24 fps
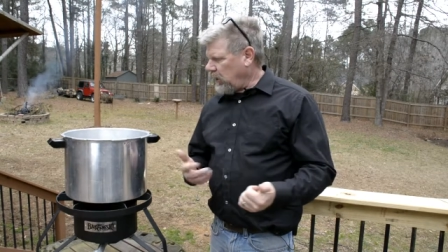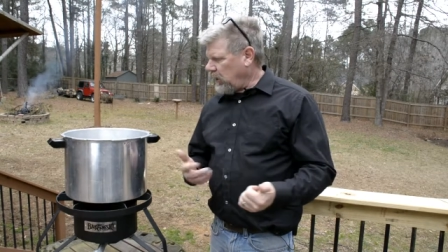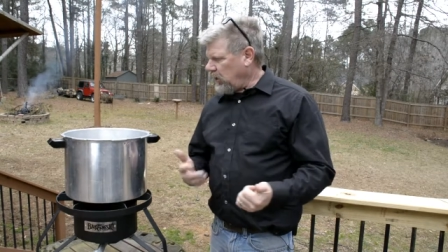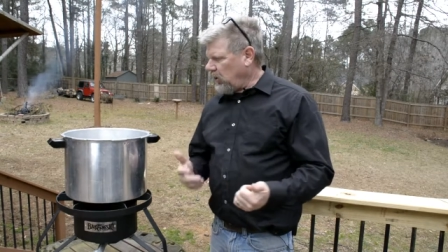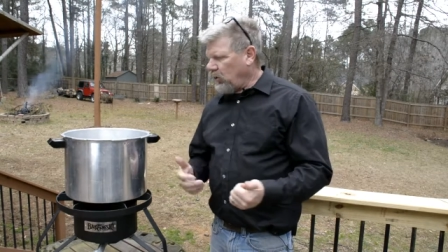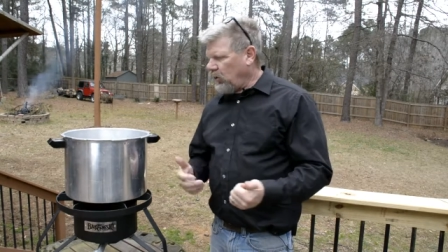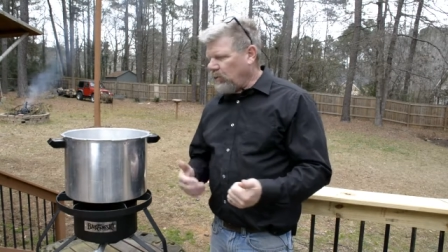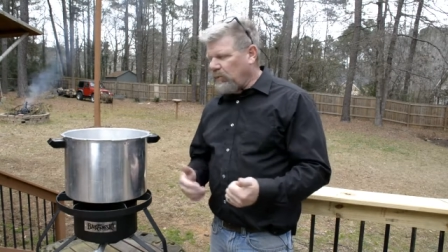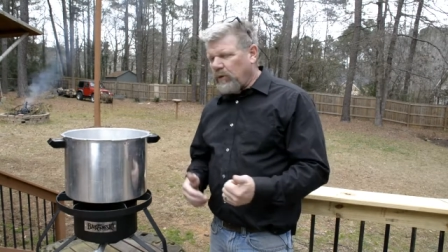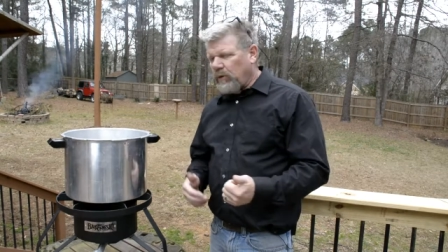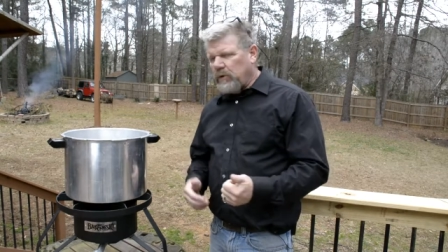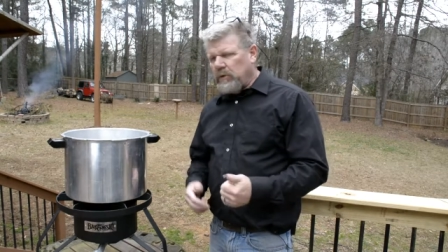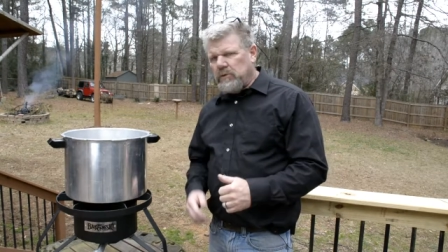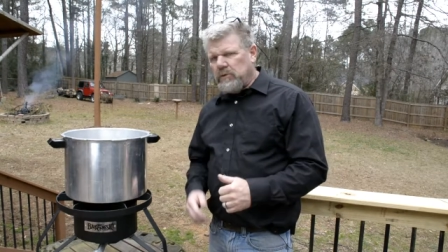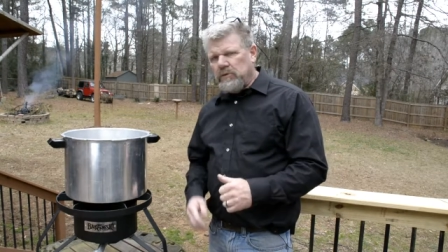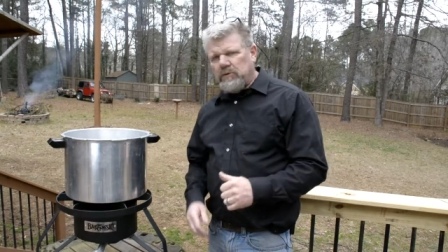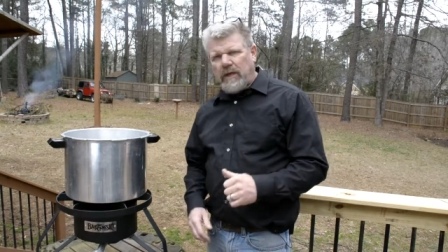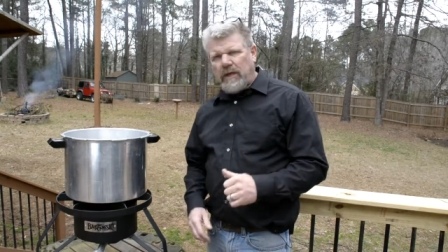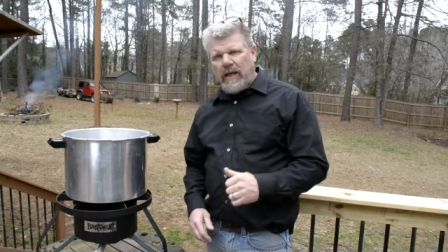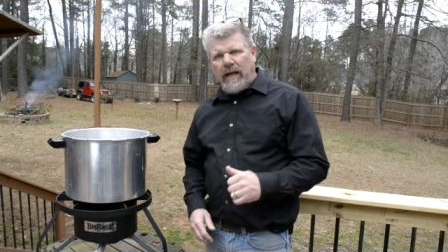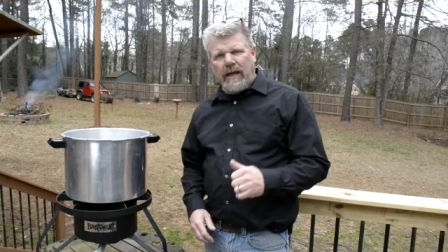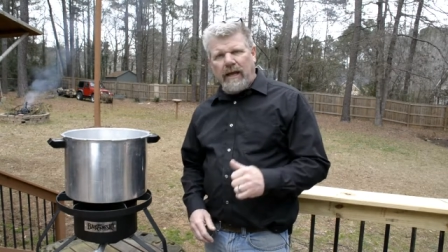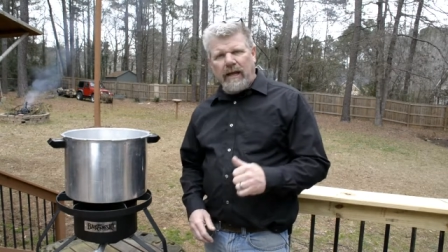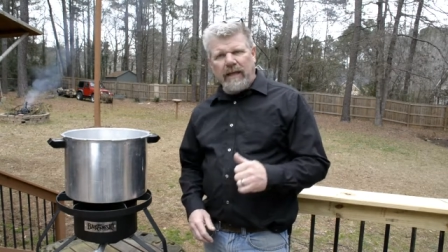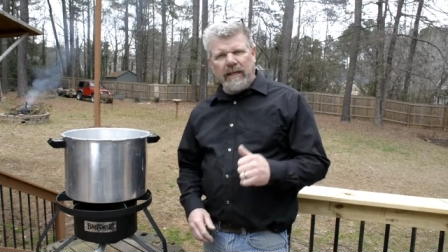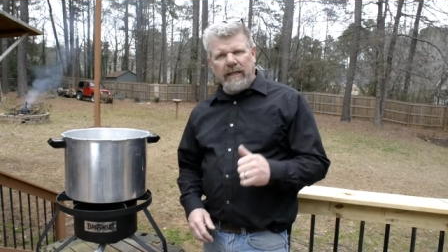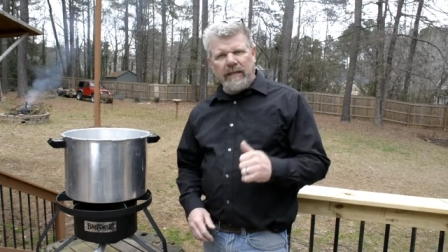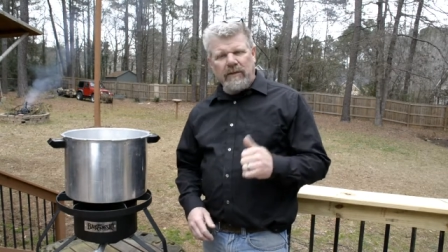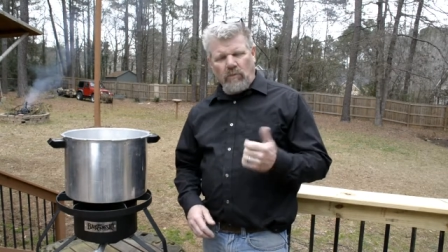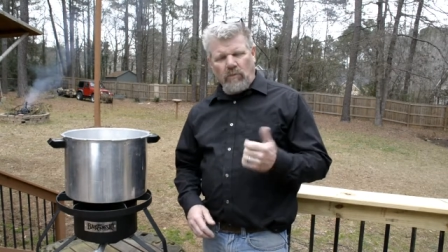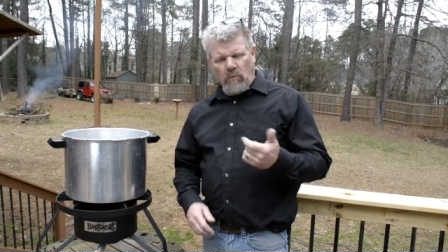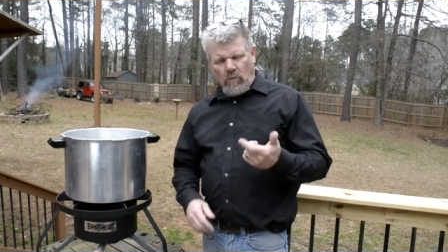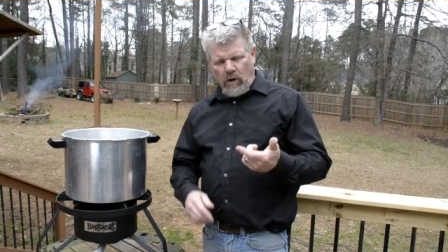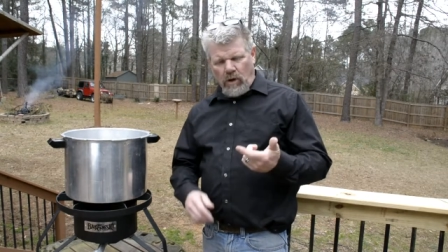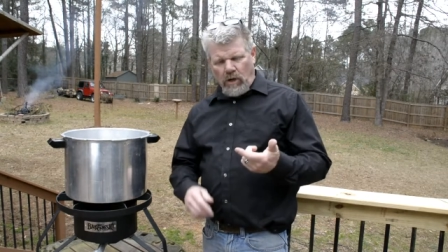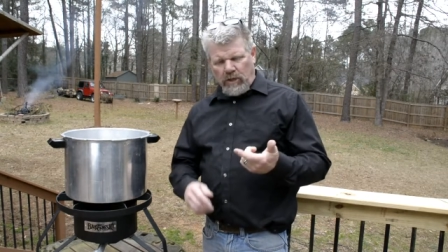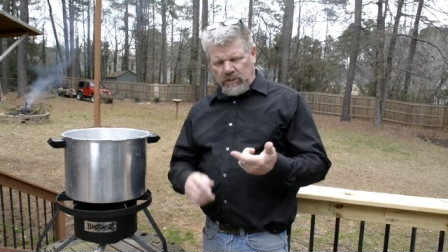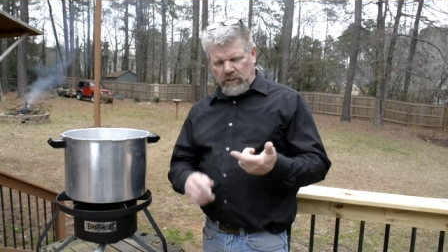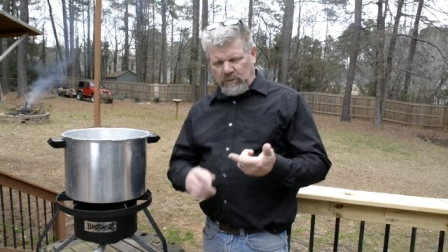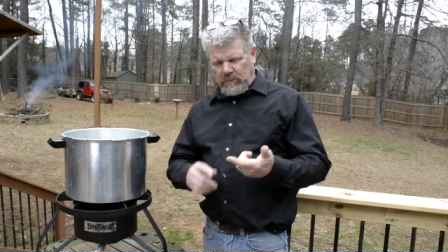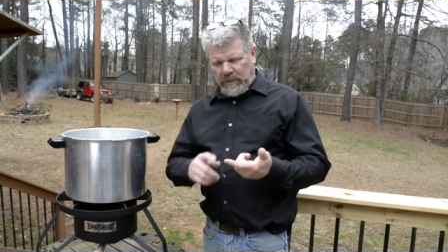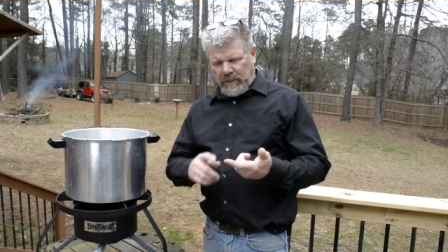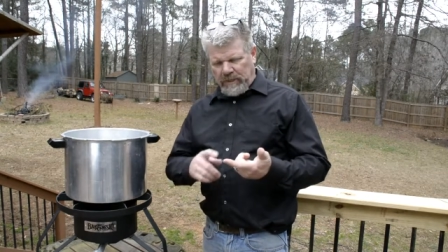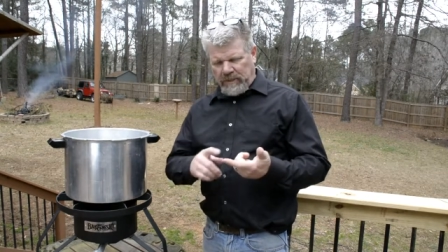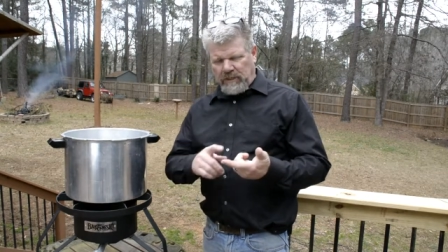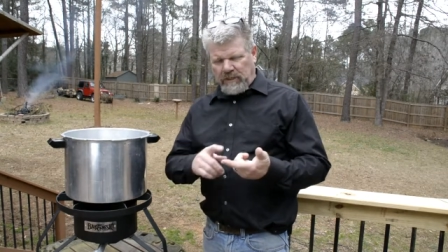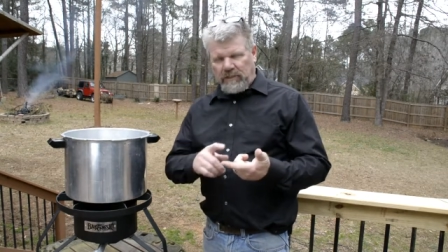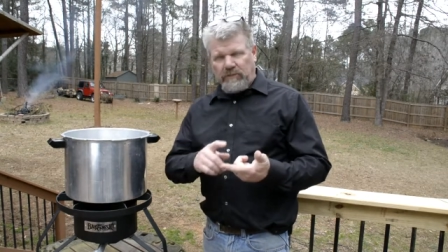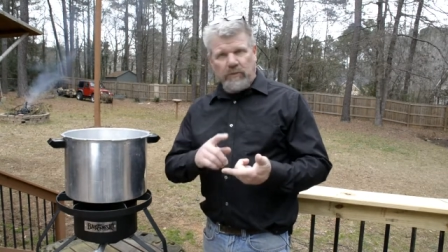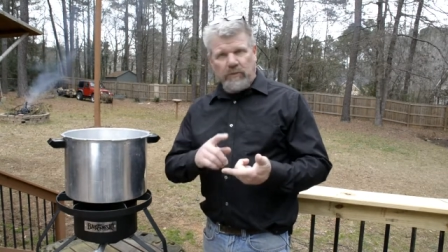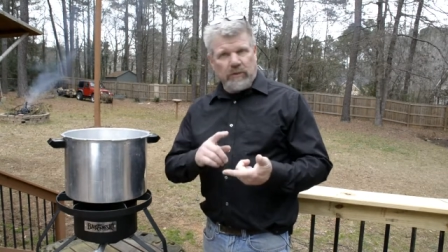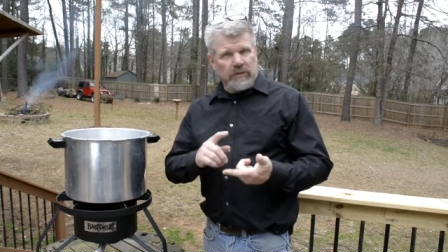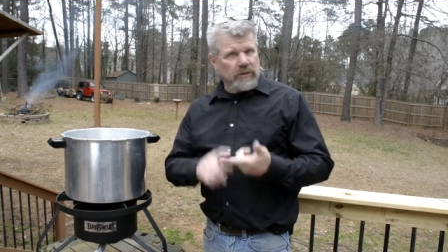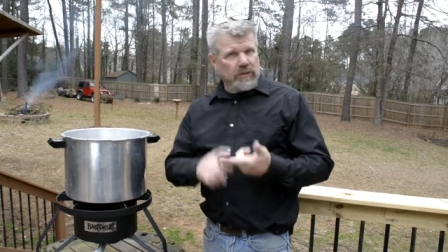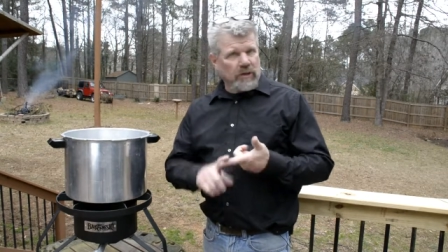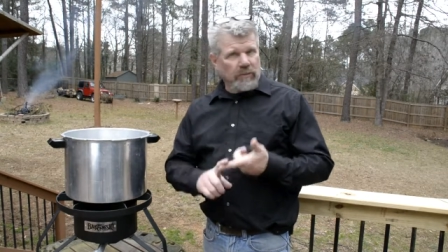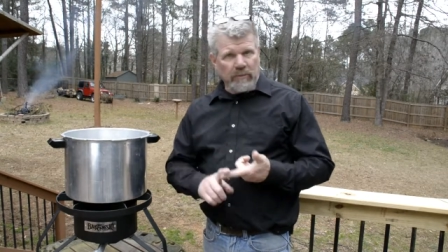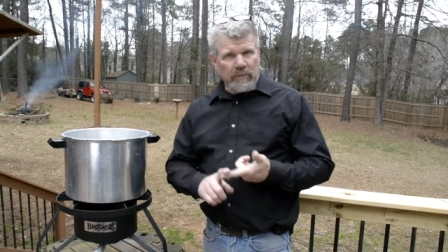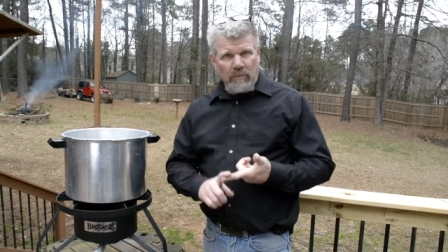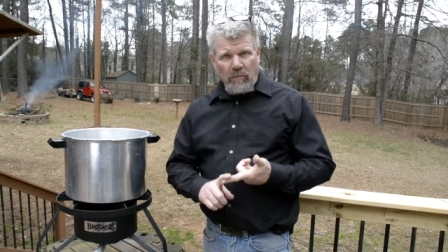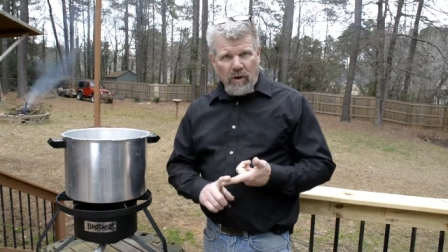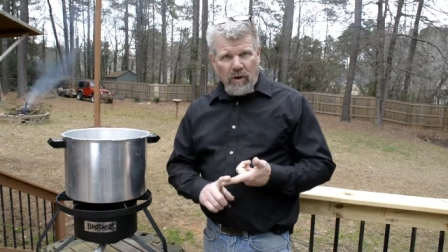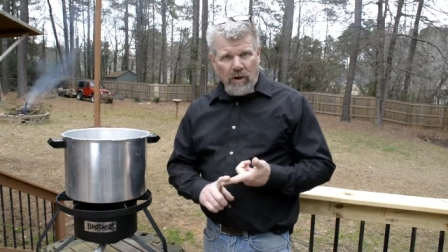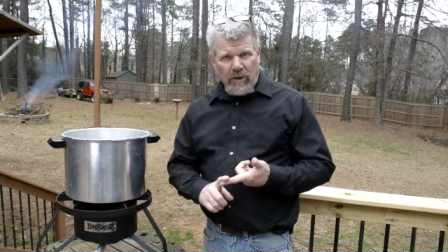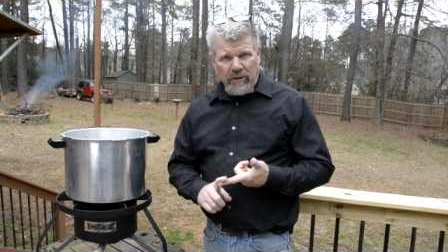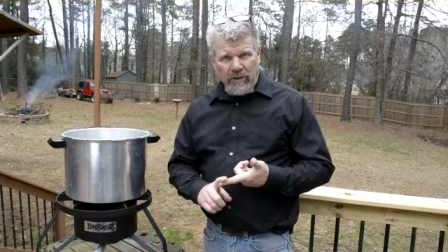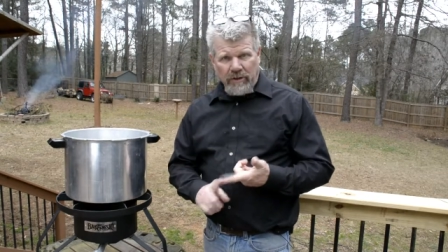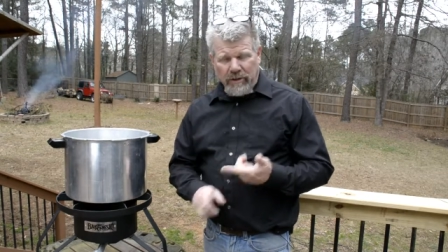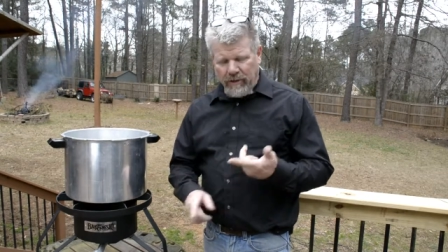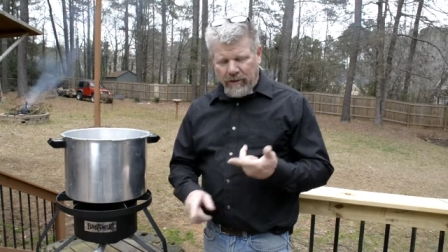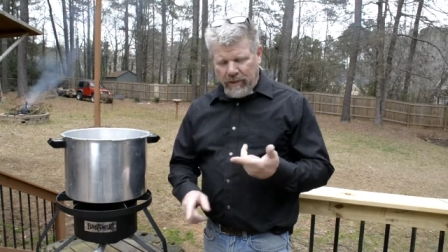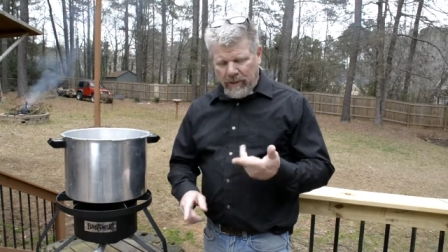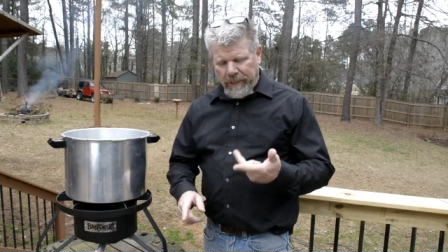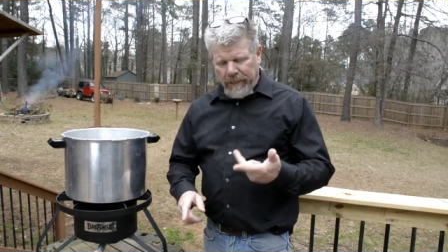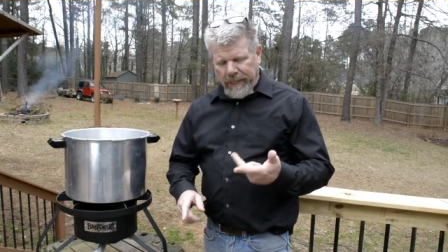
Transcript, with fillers: home brews, I washed my stuff with soap and water,